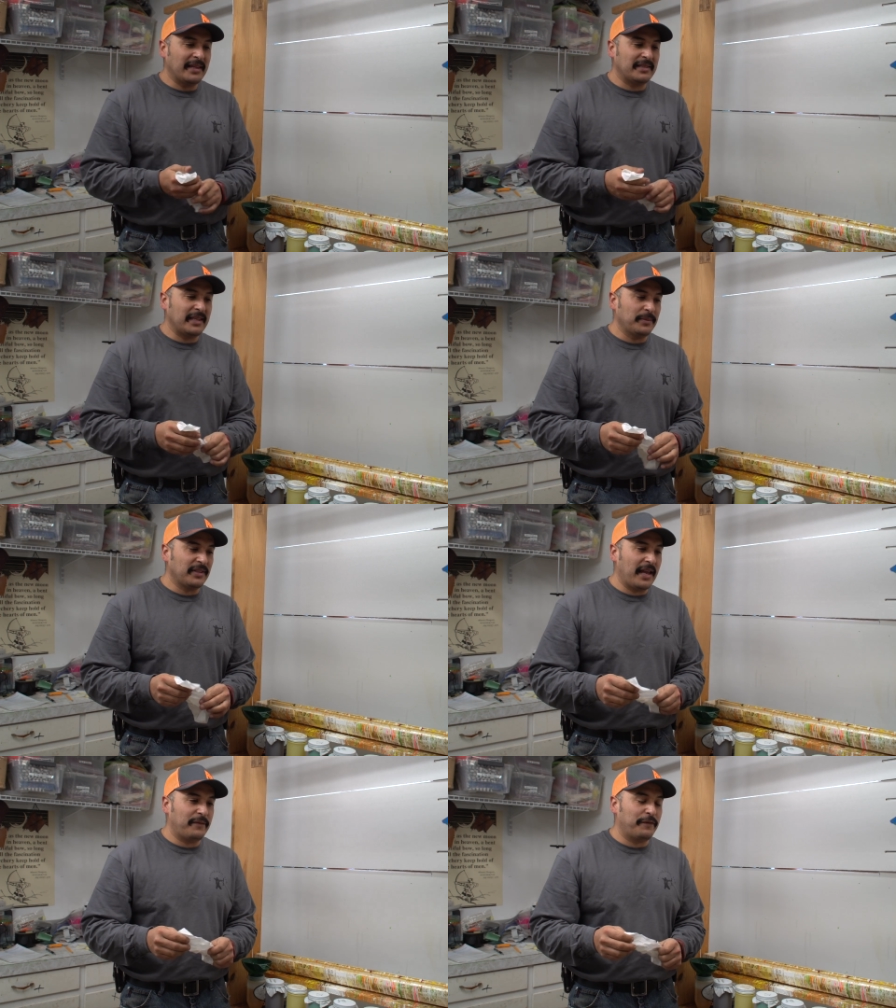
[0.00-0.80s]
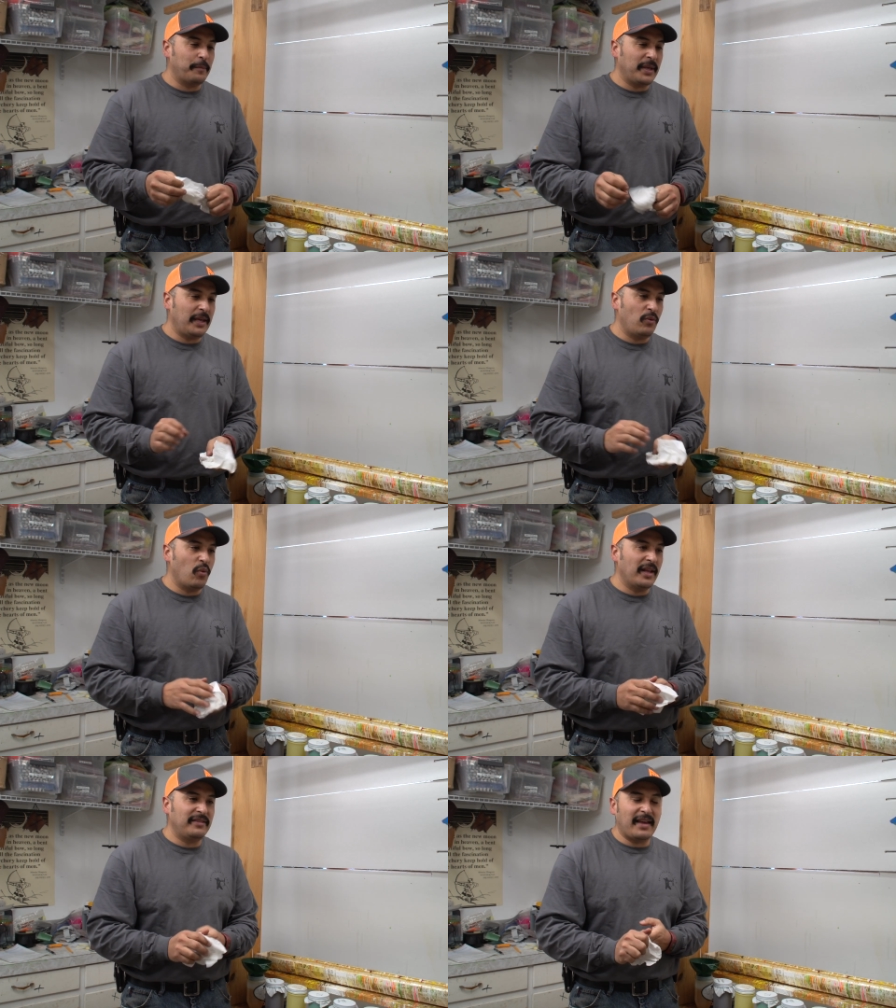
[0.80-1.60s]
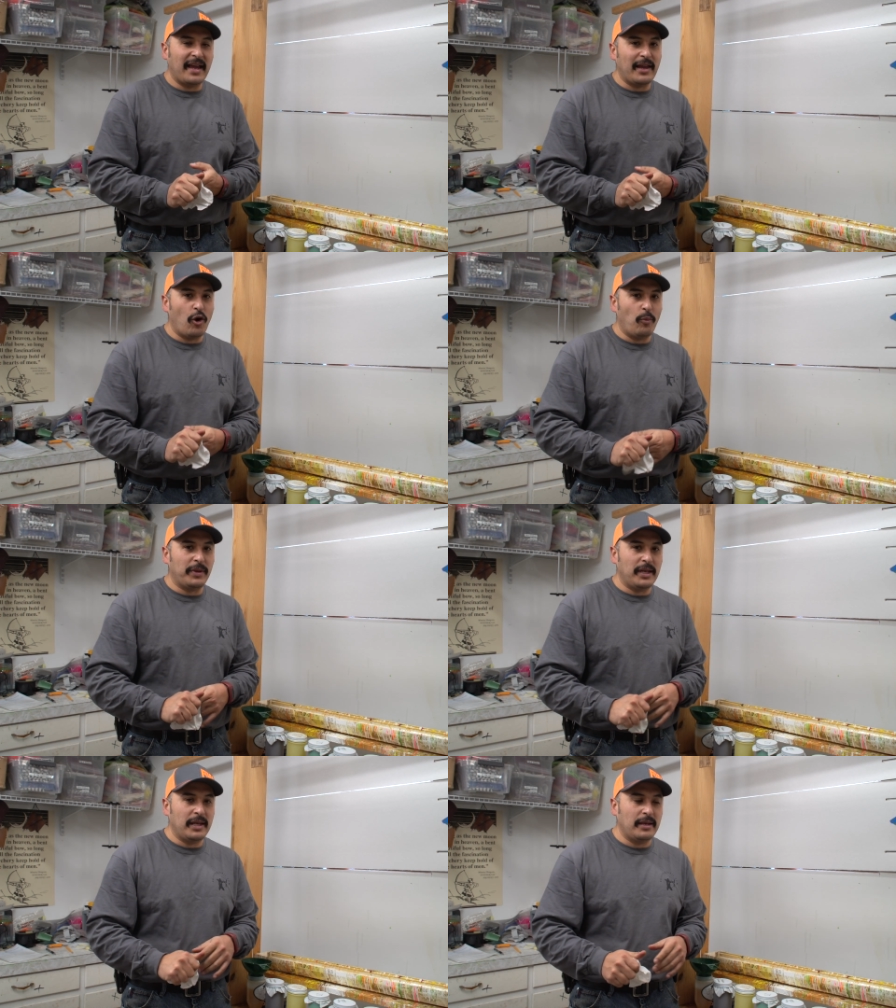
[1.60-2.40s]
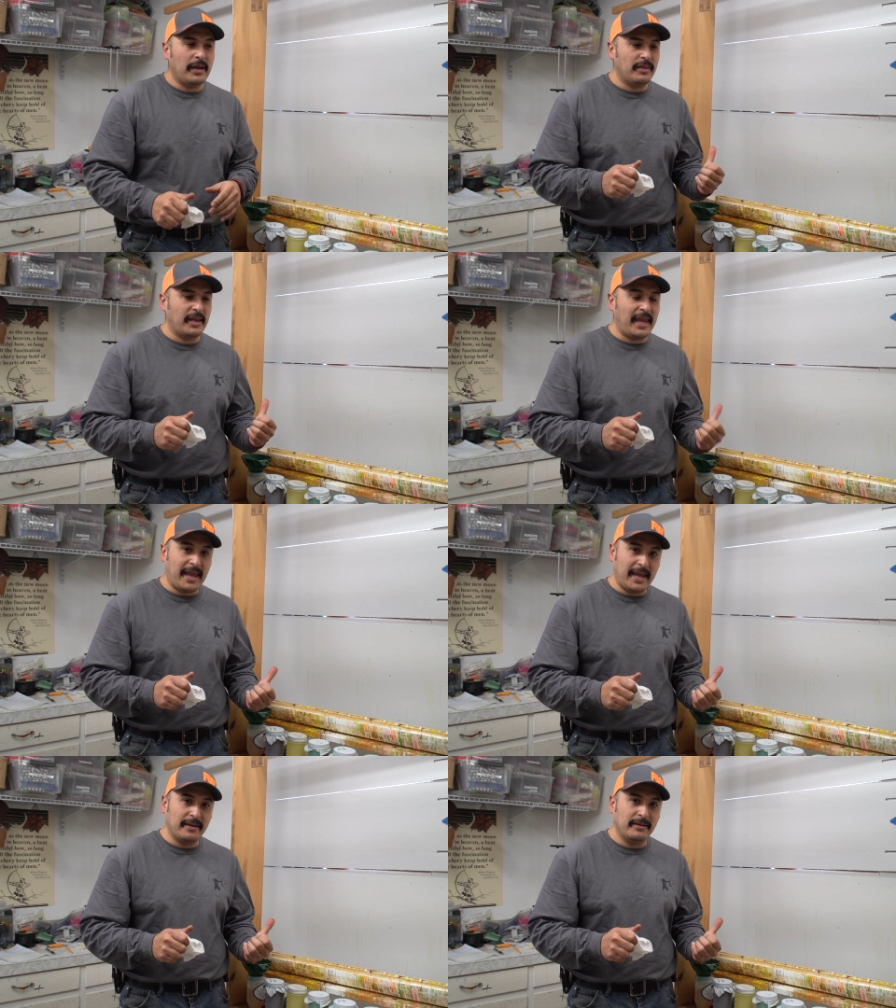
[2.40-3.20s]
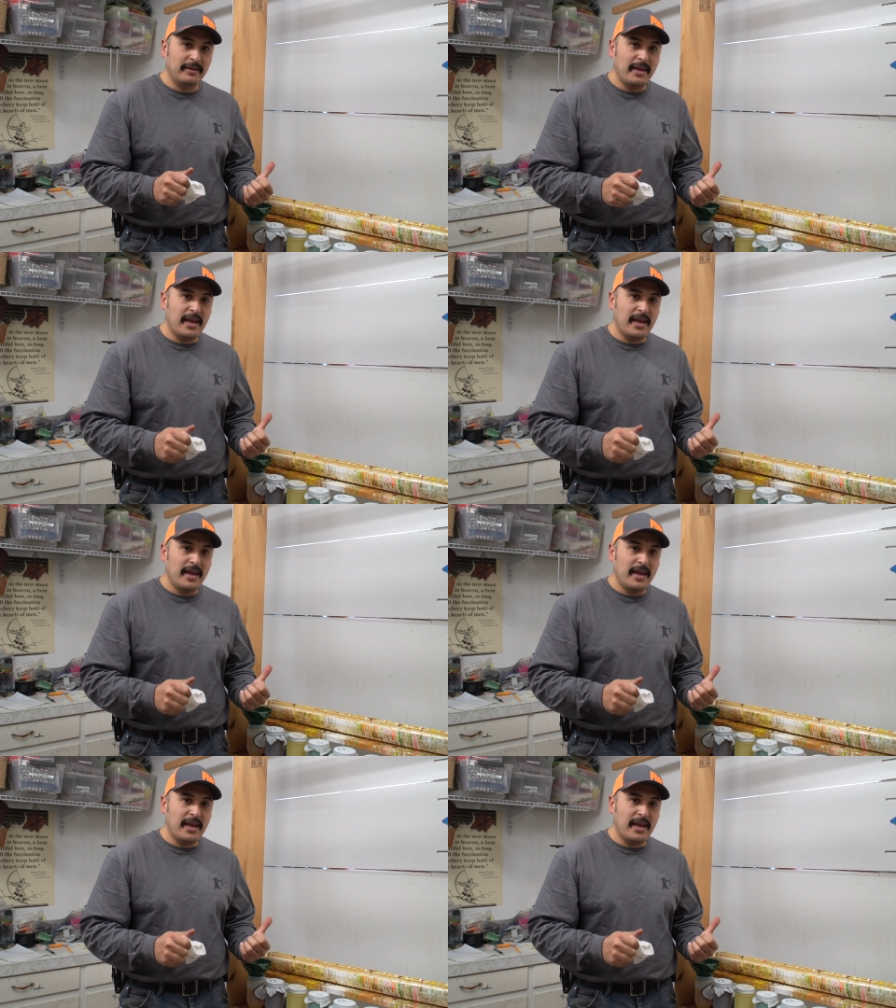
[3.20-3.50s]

It seems like for me, once I open it, the can,